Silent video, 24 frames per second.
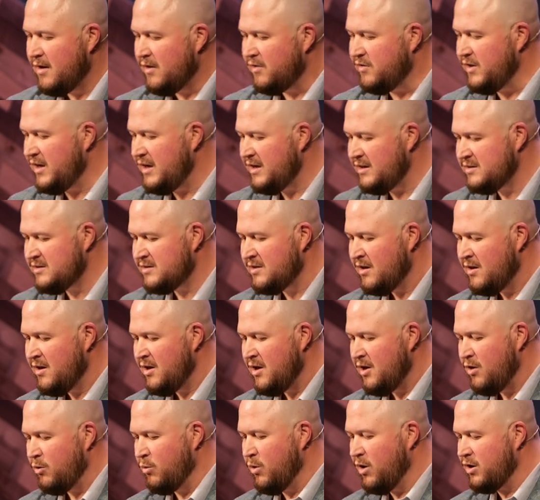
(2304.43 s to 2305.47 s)
These
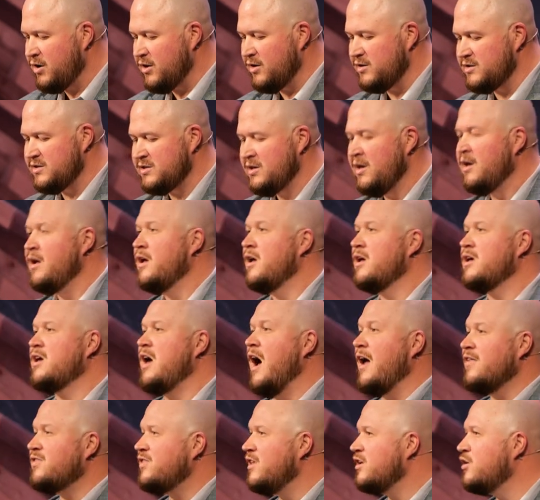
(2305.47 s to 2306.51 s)
workers
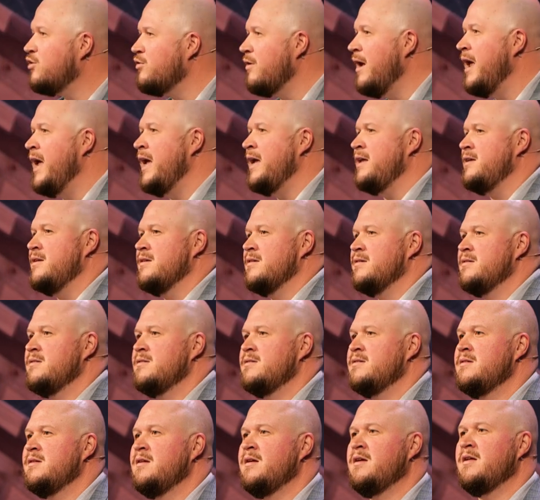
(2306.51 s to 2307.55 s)
cut the grain,
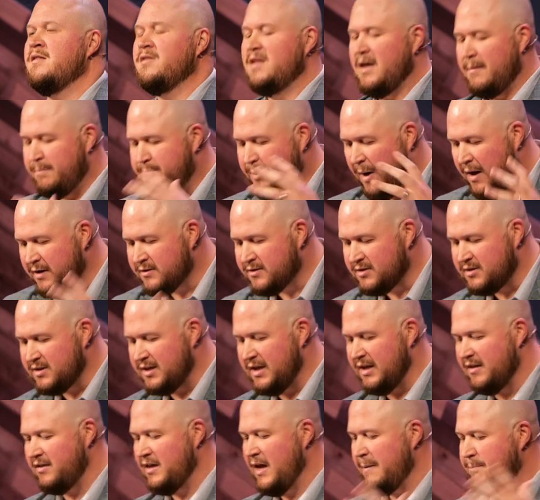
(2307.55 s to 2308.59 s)
they bundled
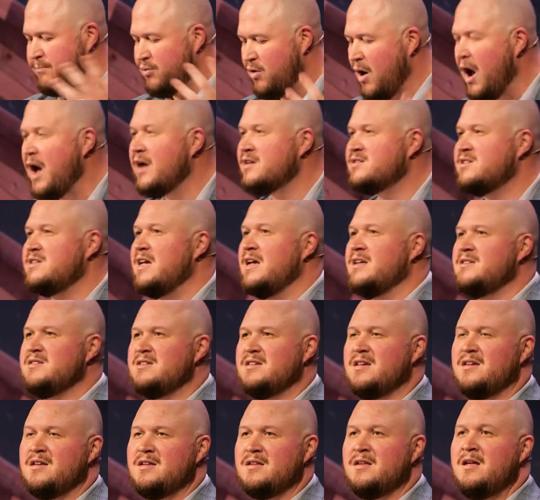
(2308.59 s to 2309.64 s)
it, they processed
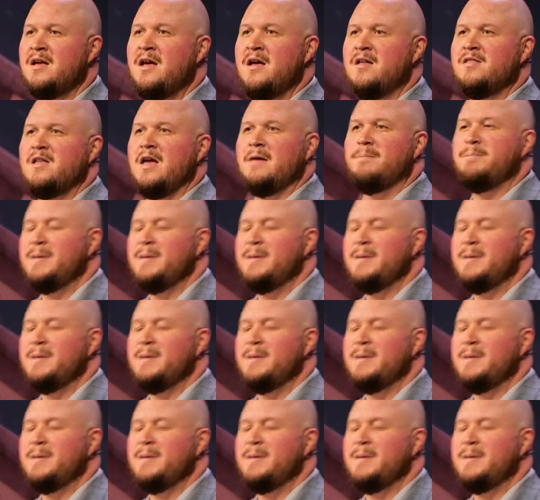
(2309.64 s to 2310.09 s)
it, they